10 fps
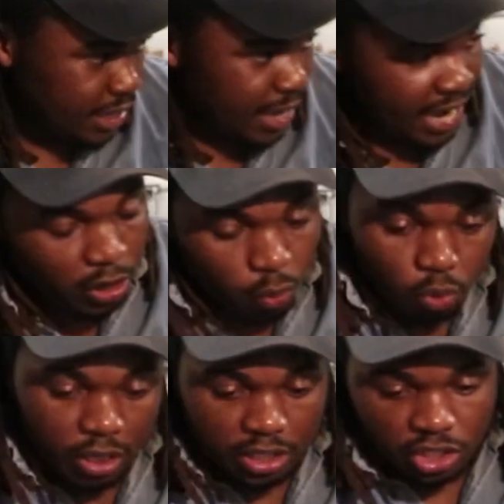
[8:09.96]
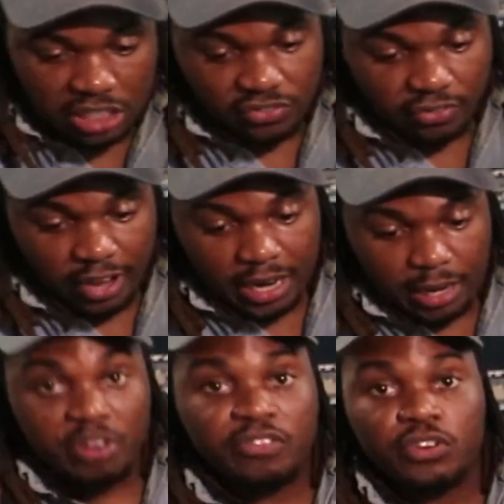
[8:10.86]
and it works just fine.
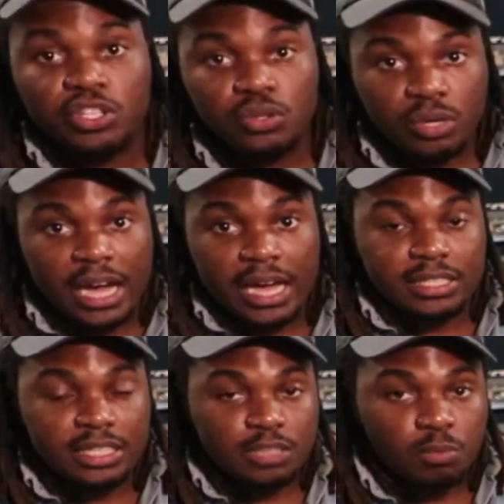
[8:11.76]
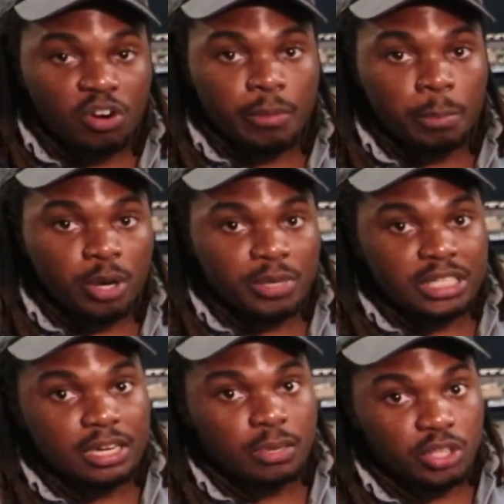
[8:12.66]
But for you guys, it's more of a permanent
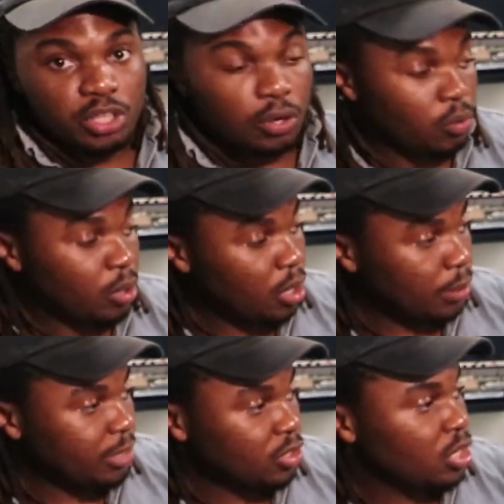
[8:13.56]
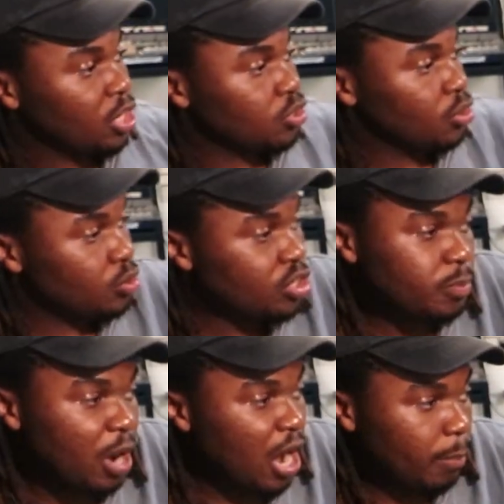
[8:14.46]
setup with your own long mill. So you
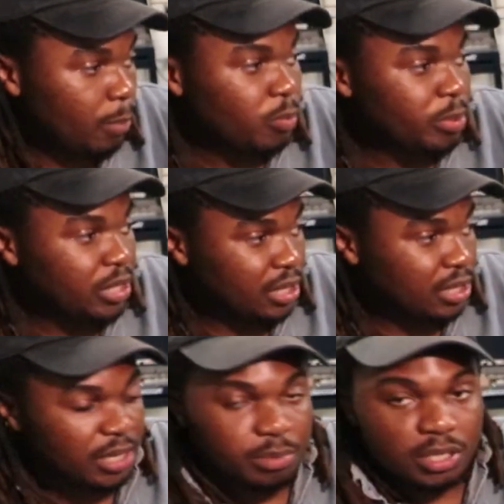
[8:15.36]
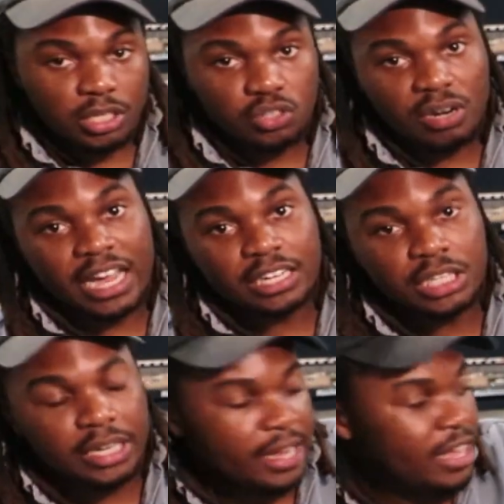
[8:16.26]
just pop open the clips on the drag
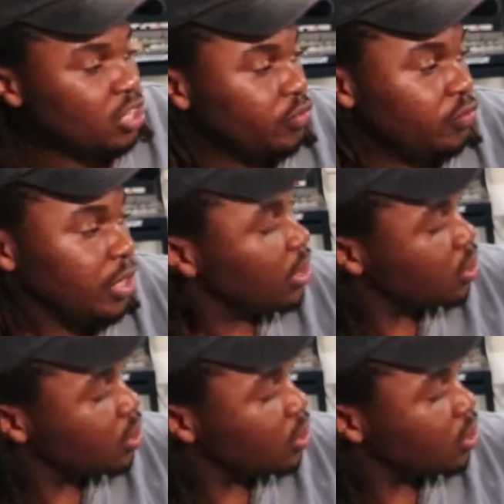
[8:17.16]
chain, you feed your